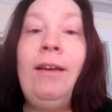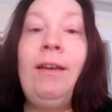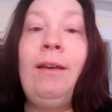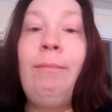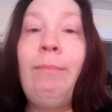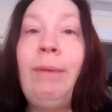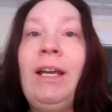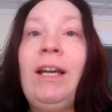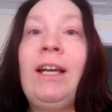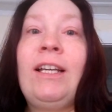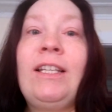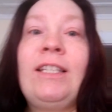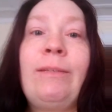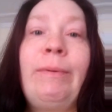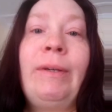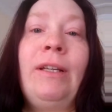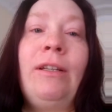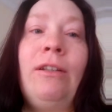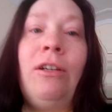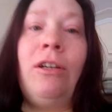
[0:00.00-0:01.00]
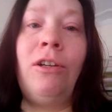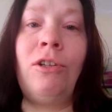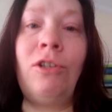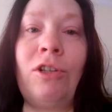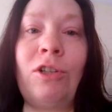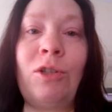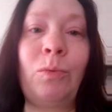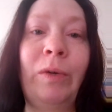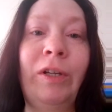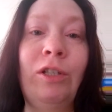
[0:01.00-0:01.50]
my husband
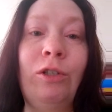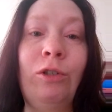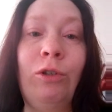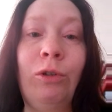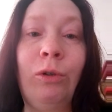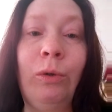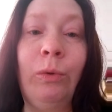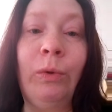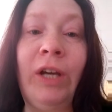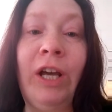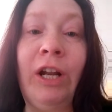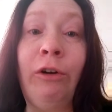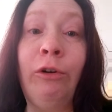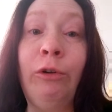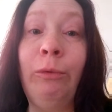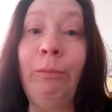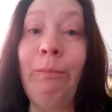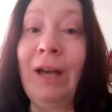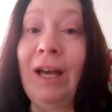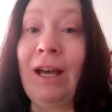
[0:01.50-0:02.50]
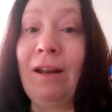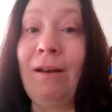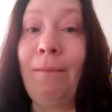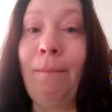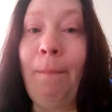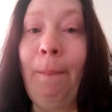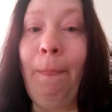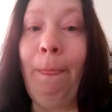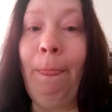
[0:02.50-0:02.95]
just went to go get our new bed.